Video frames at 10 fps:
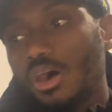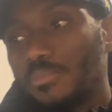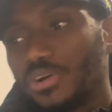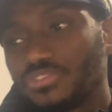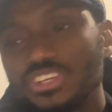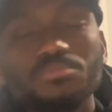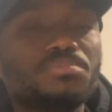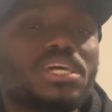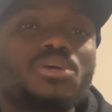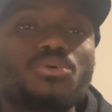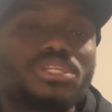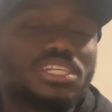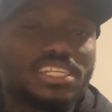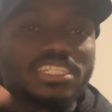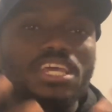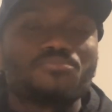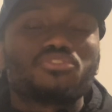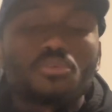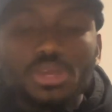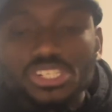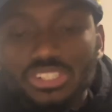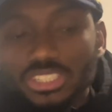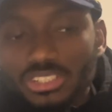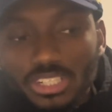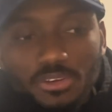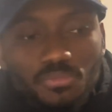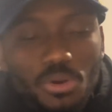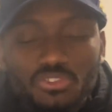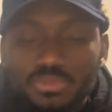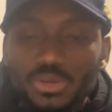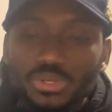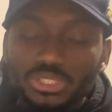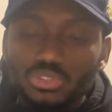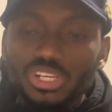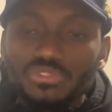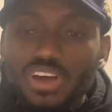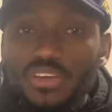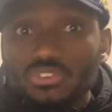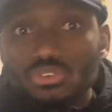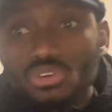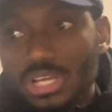Both teams play with the same formation. You know, they both play with 3-5-2.